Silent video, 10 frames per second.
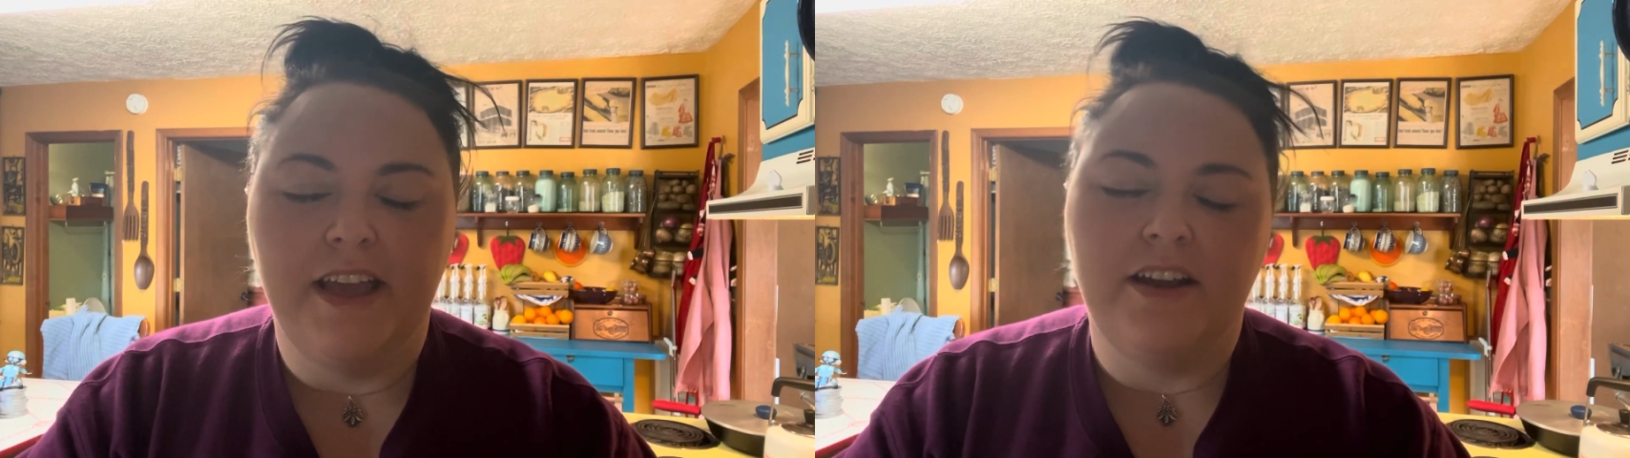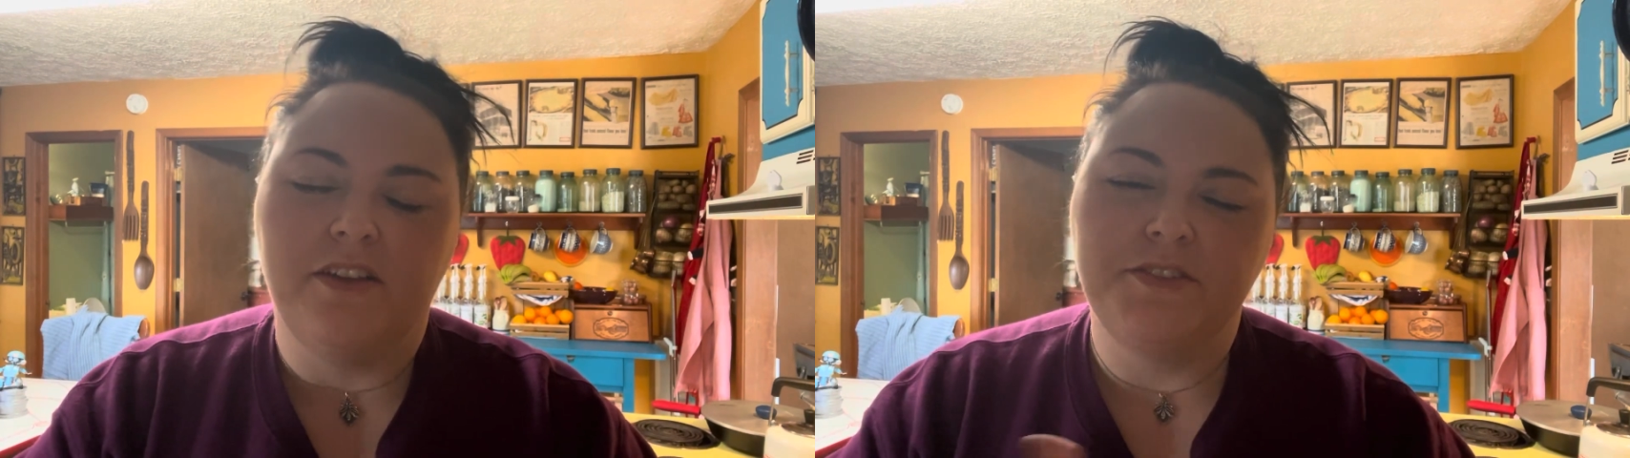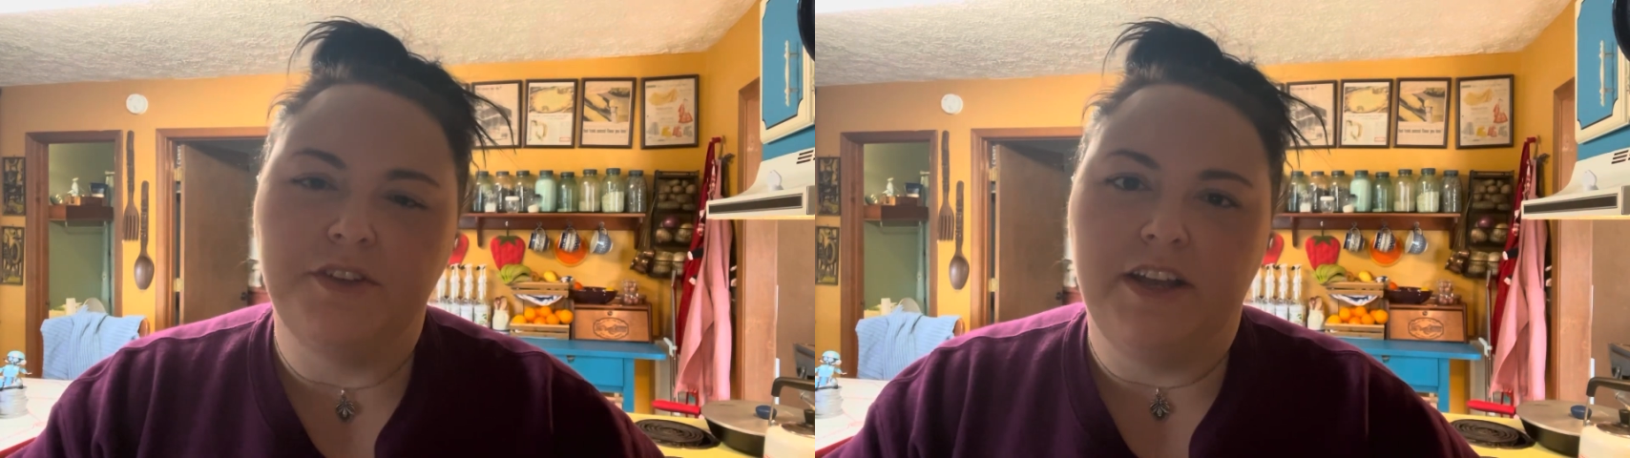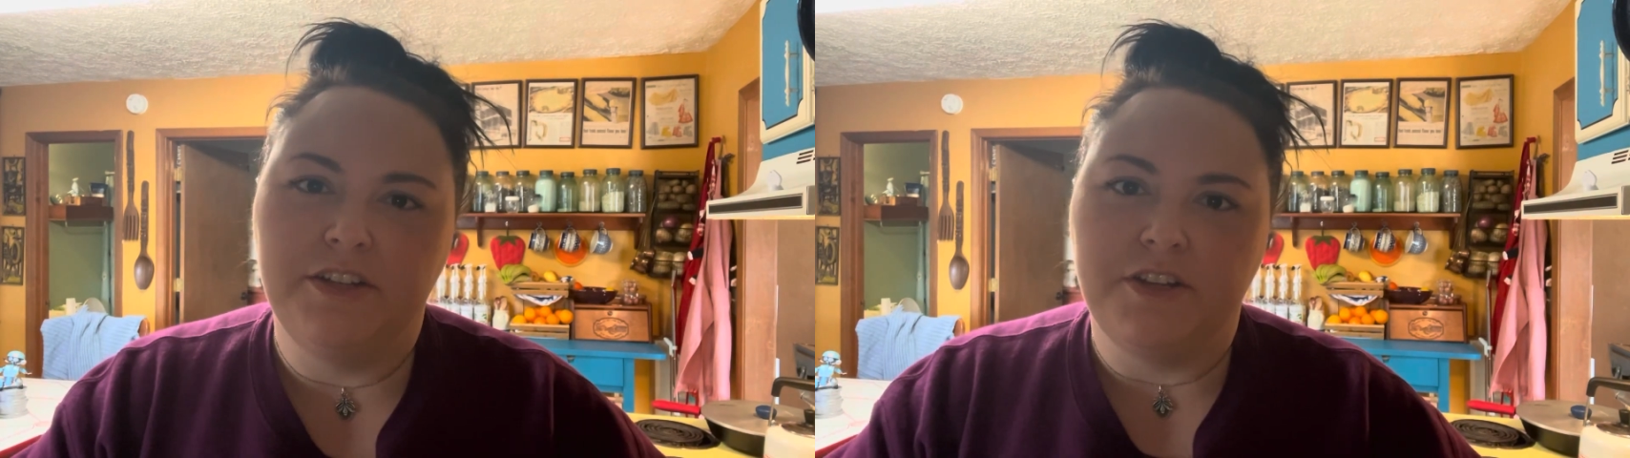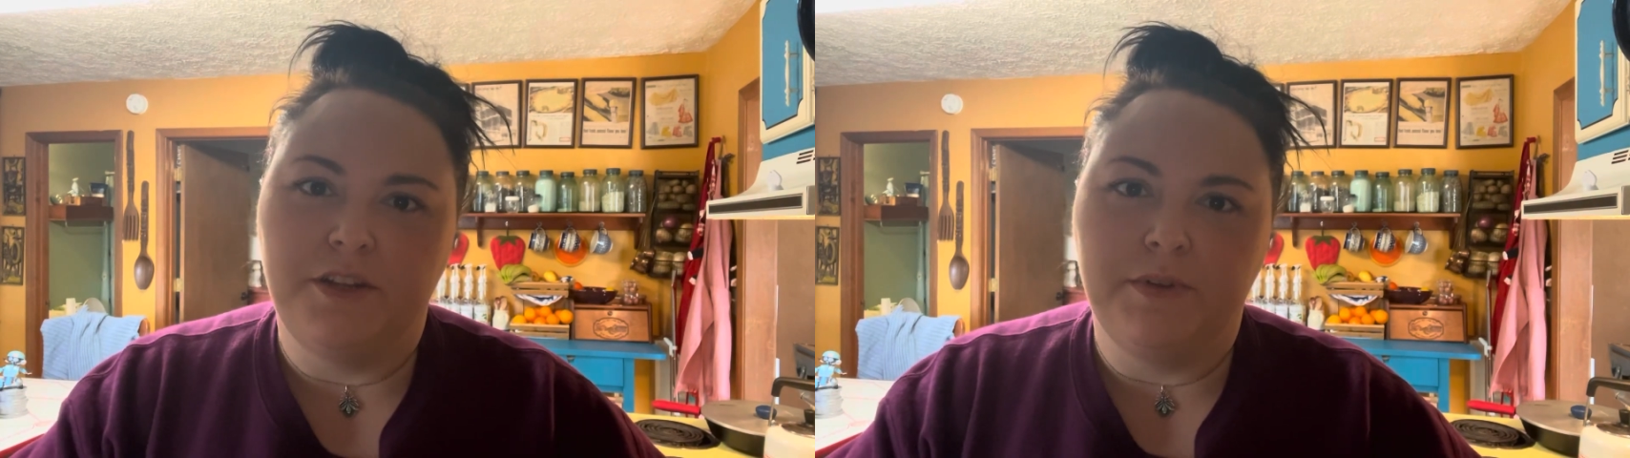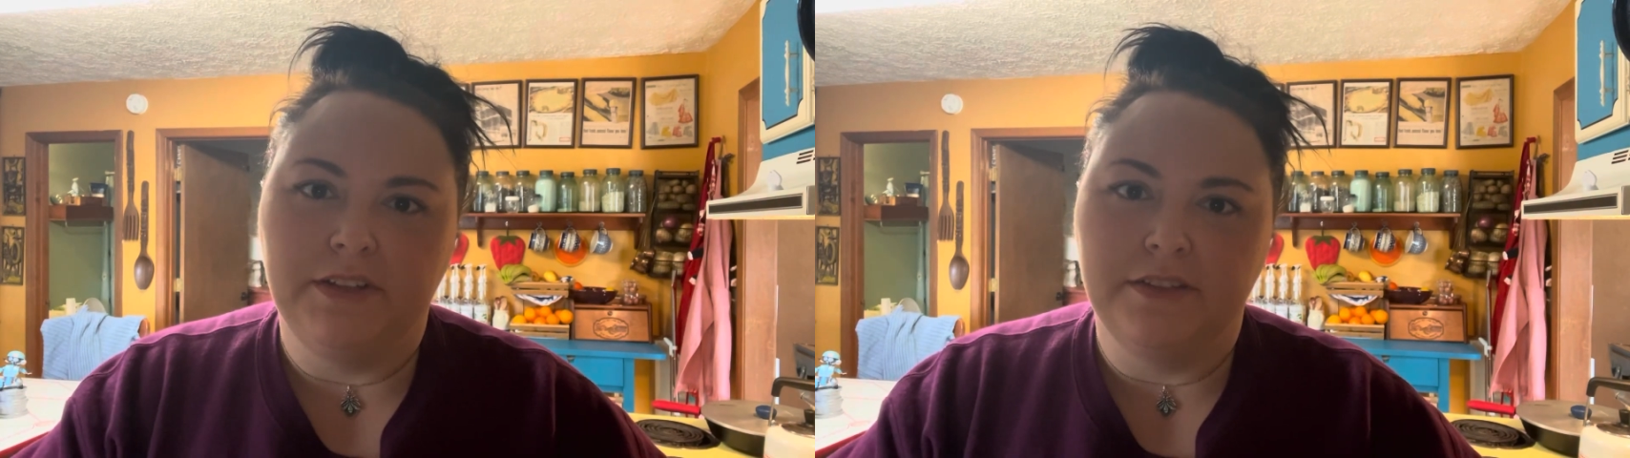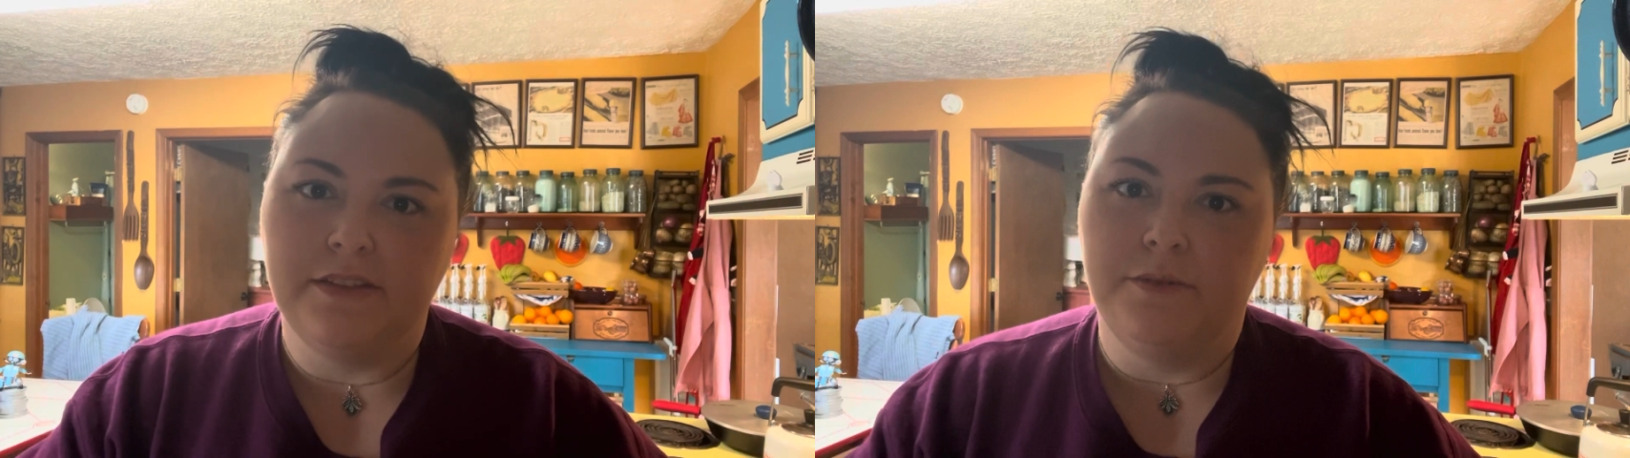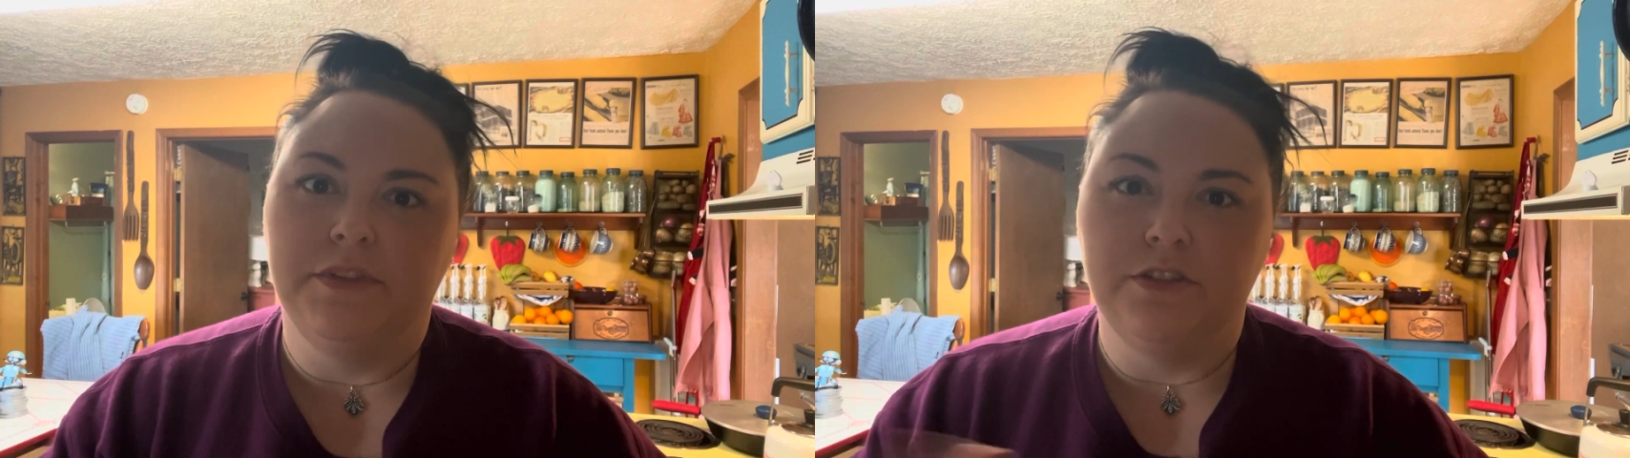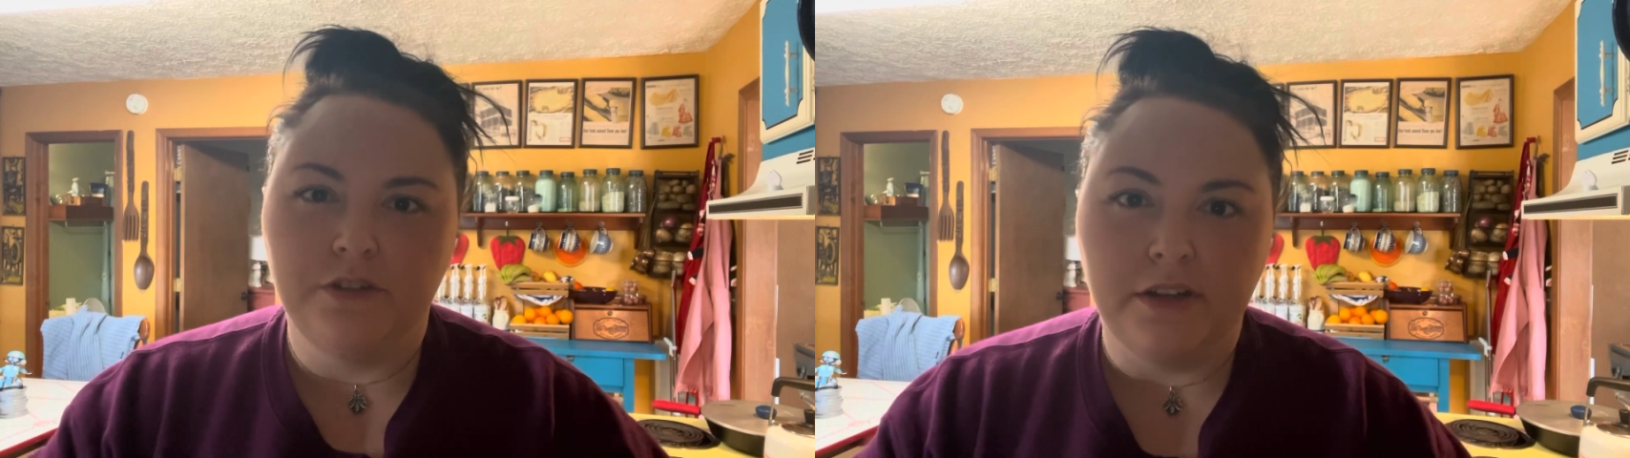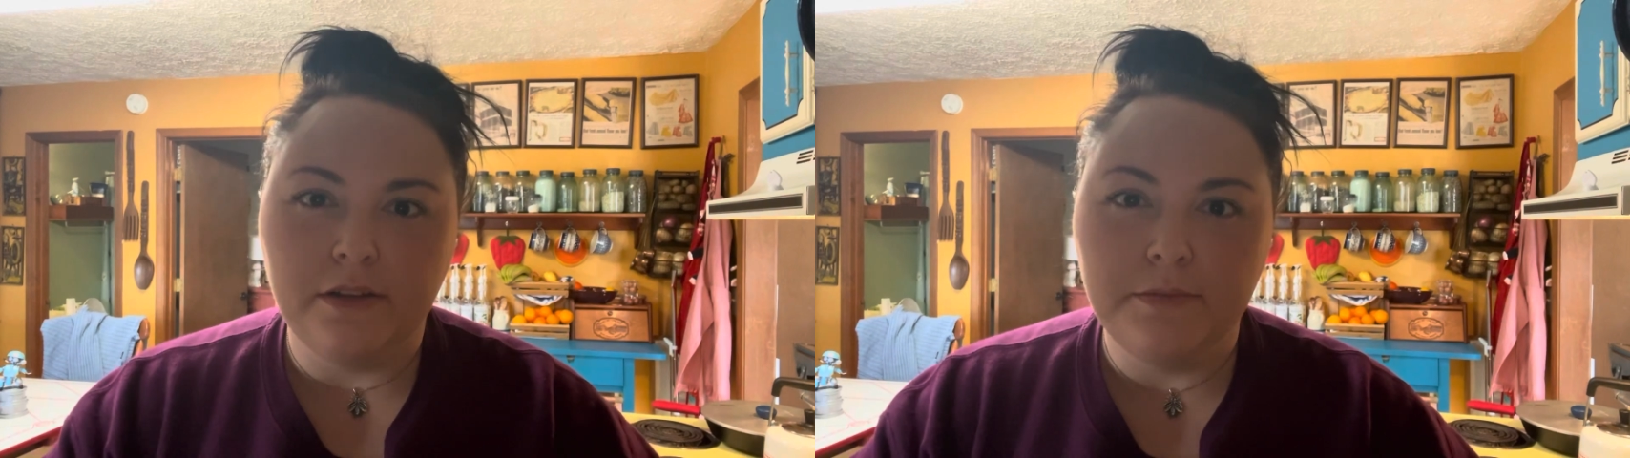and also kind of show you what it looks like when the
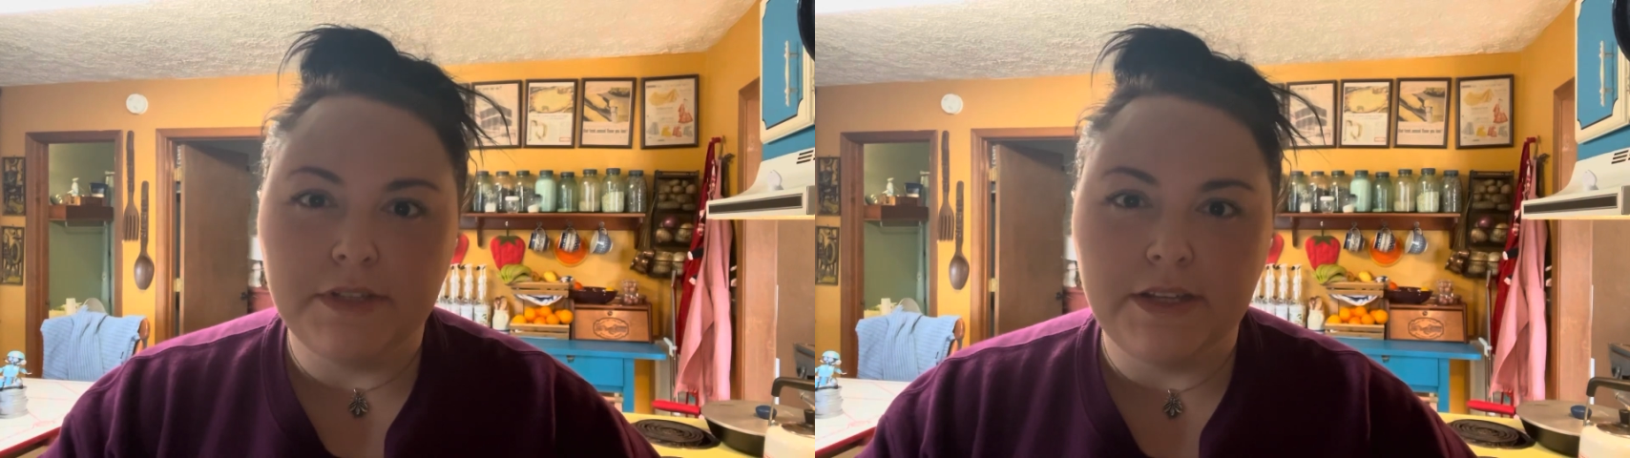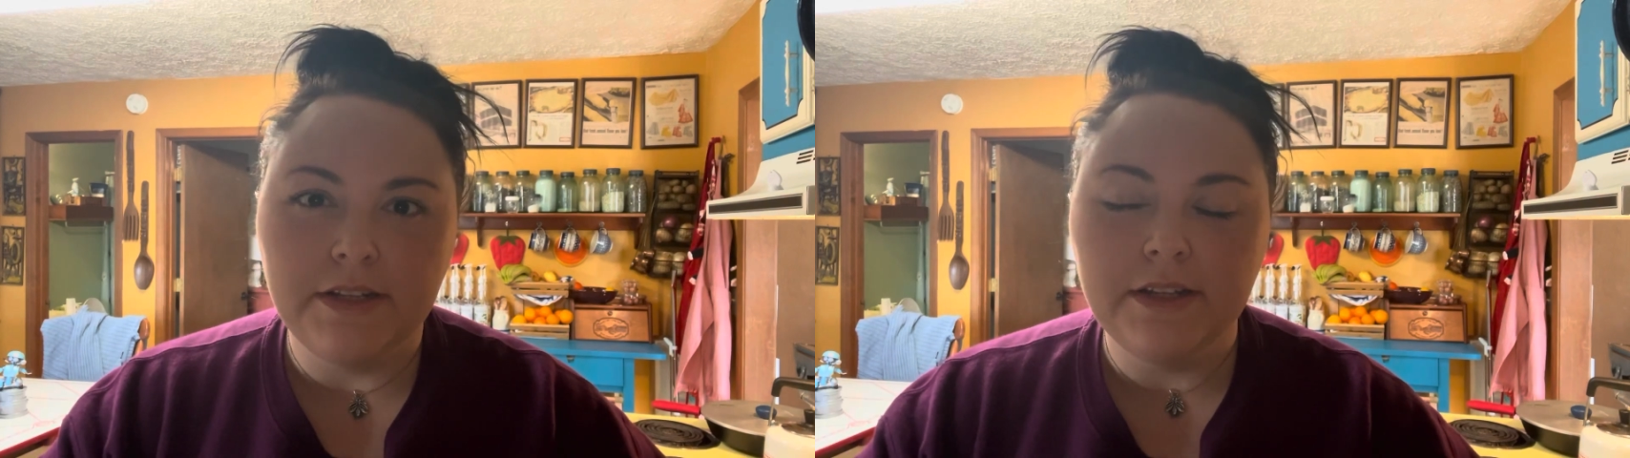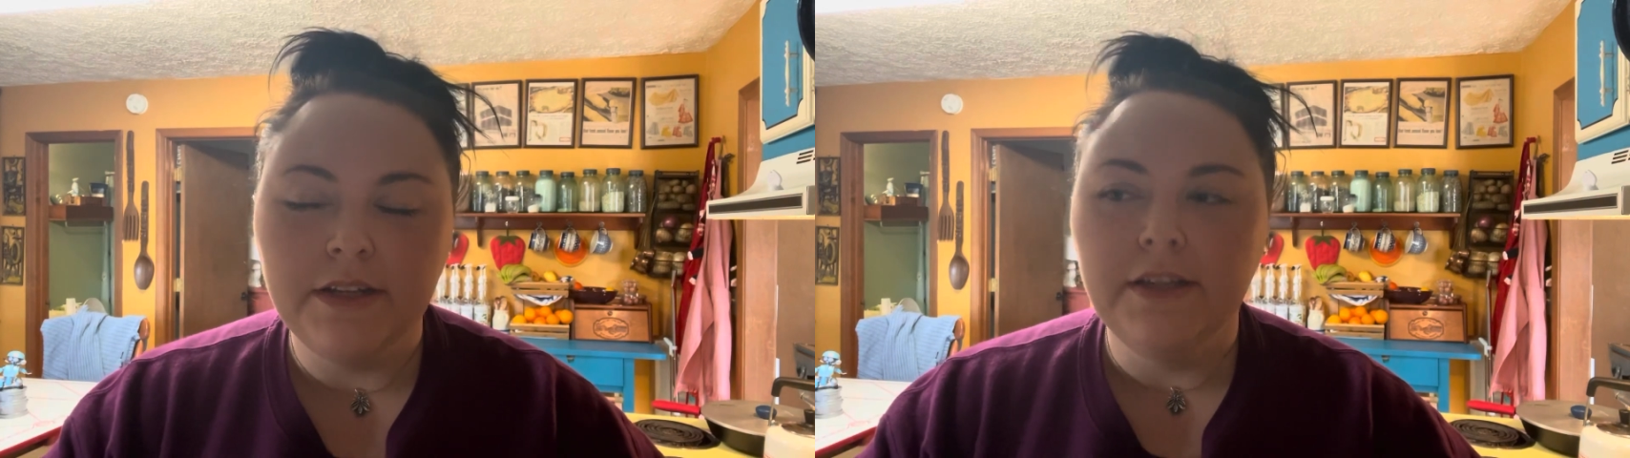truck comes in